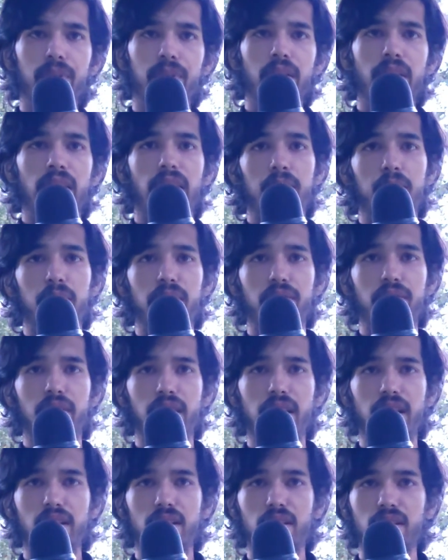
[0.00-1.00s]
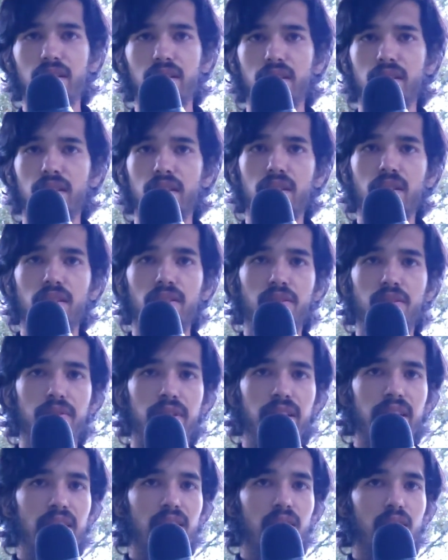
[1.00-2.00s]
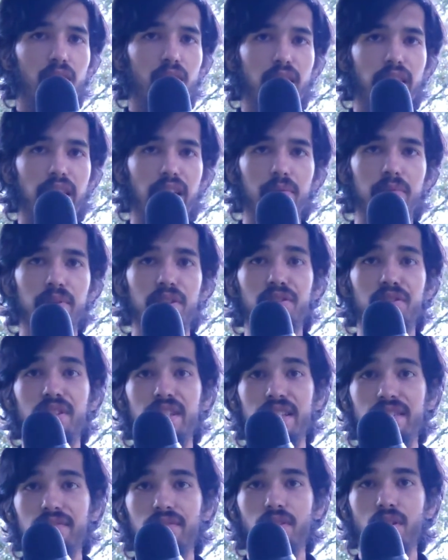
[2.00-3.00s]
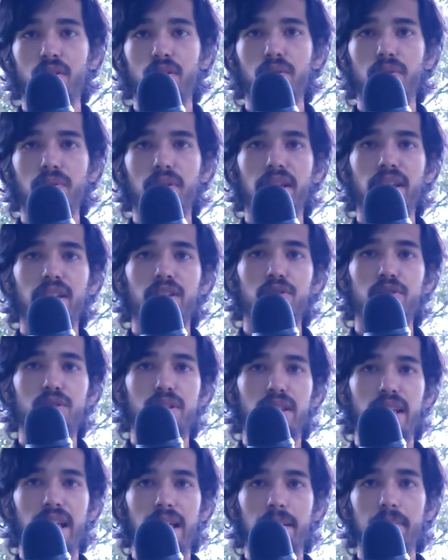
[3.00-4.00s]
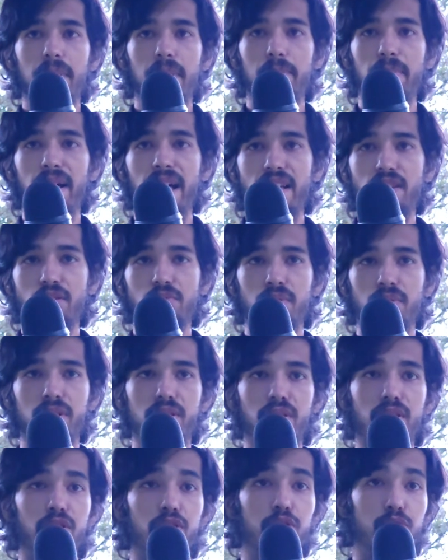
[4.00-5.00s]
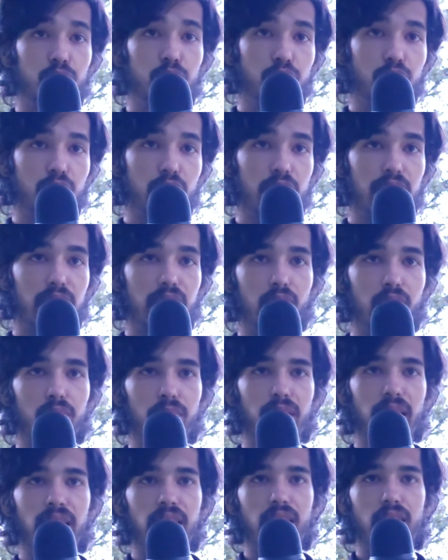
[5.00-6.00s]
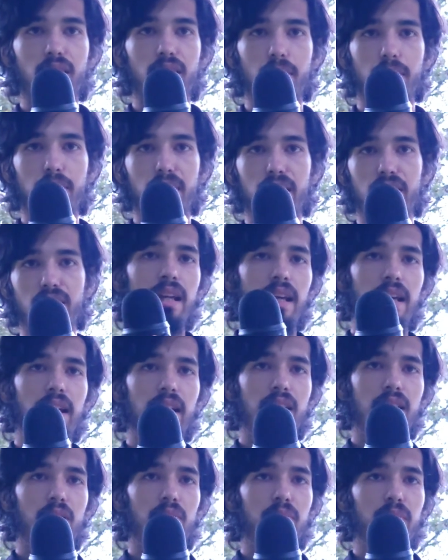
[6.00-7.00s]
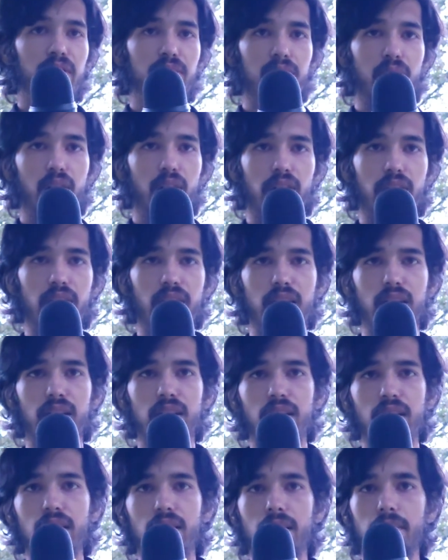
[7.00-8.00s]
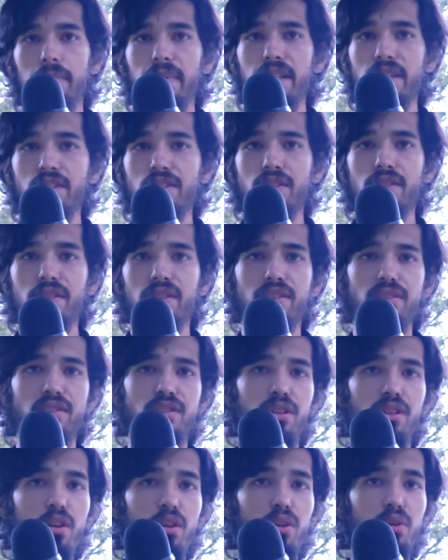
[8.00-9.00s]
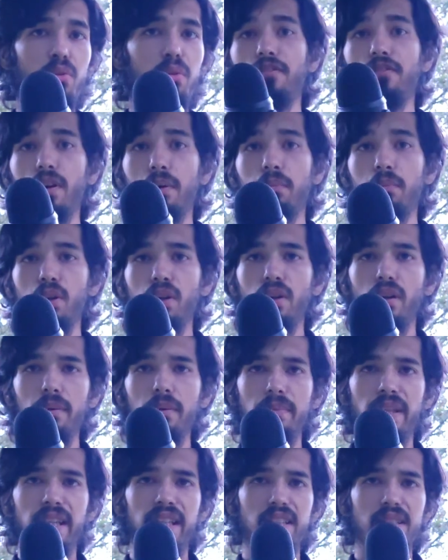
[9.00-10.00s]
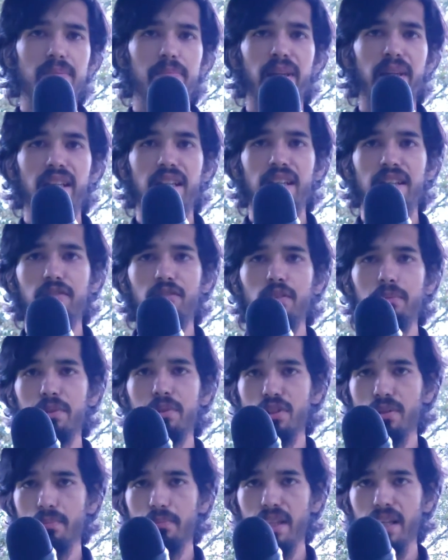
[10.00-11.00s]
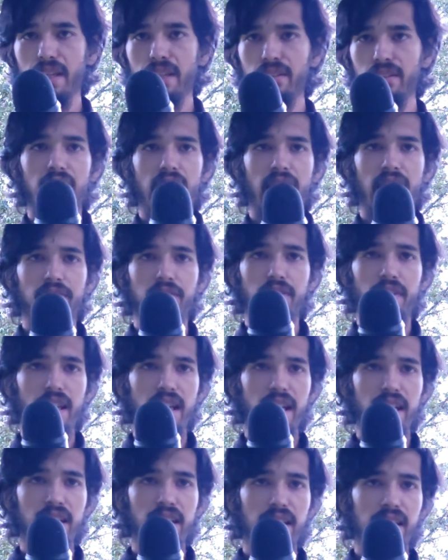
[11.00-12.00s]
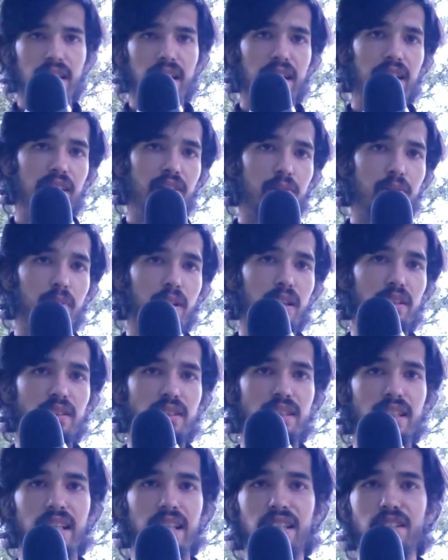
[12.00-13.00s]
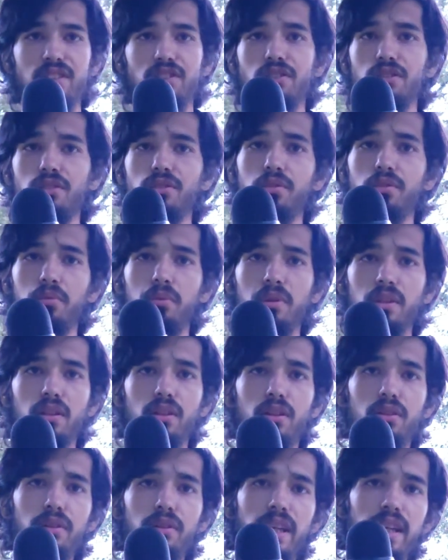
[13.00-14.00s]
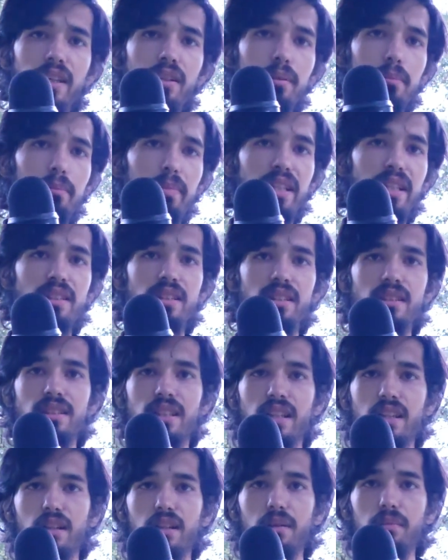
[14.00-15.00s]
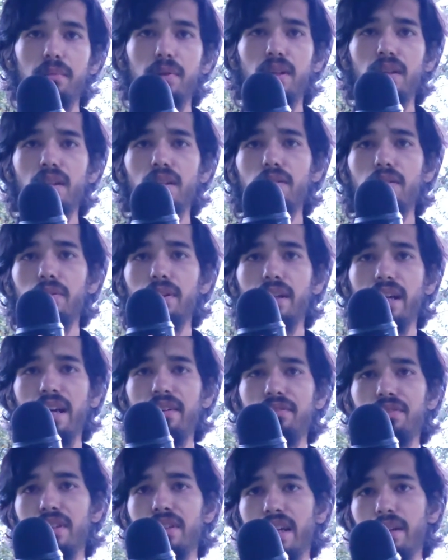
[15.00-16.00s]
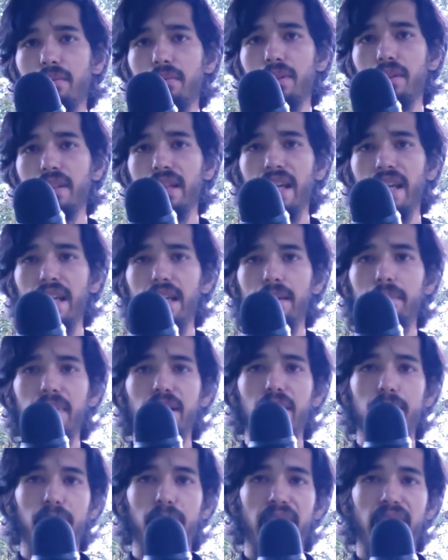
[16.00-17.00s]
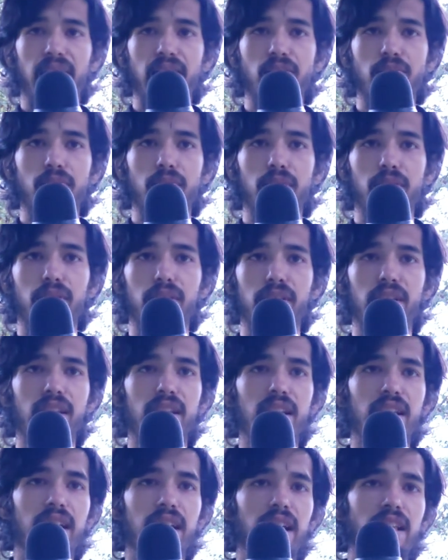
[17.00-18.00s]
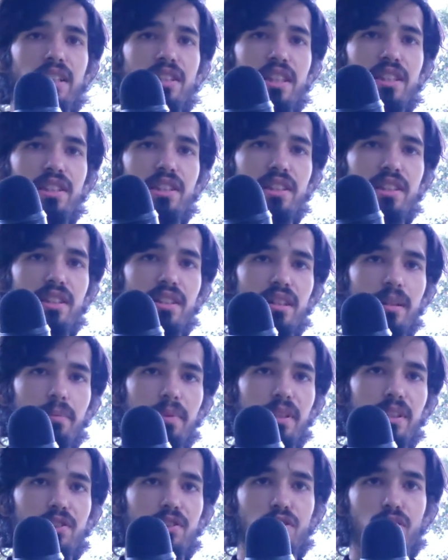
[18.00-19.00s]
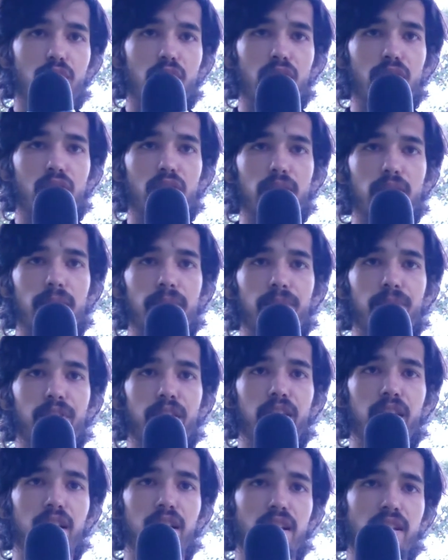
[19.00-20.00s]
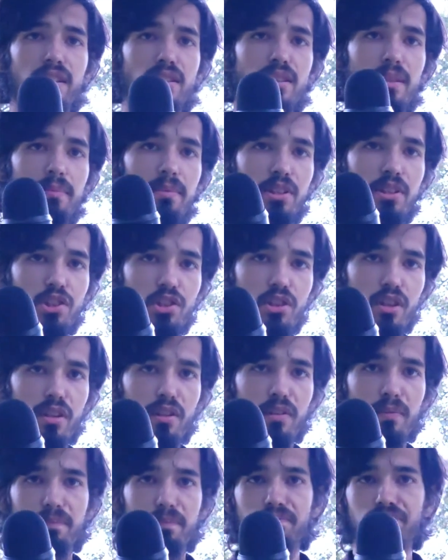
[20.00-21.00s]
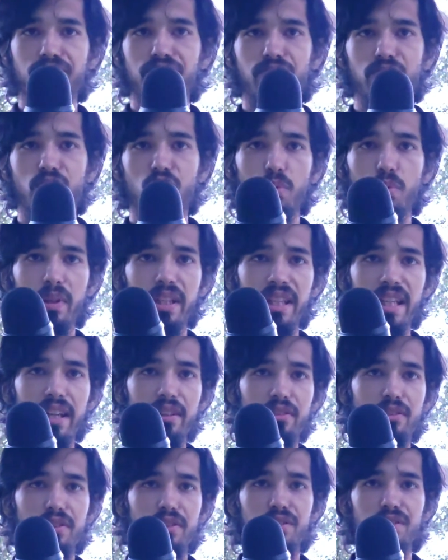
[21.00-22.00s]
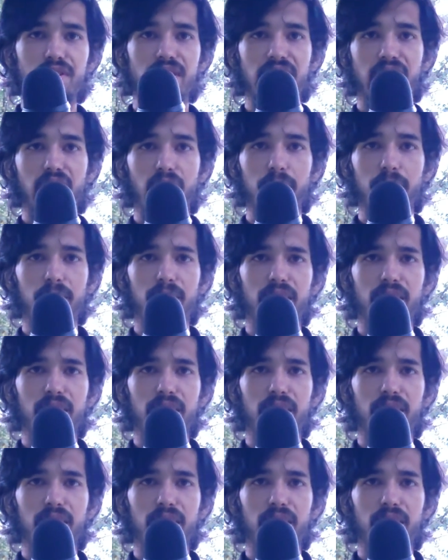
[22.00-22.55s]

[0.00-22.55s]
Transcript: And when you're there, you'll need to log in with your default username and password, usually located on the box. And when you log in, make sure there's no firmware updates pending from your supplier. After that, in your wireless settings, you'll want to locate your basic setup where you have your network name and your password, and change it to something strong, 20 characters and up.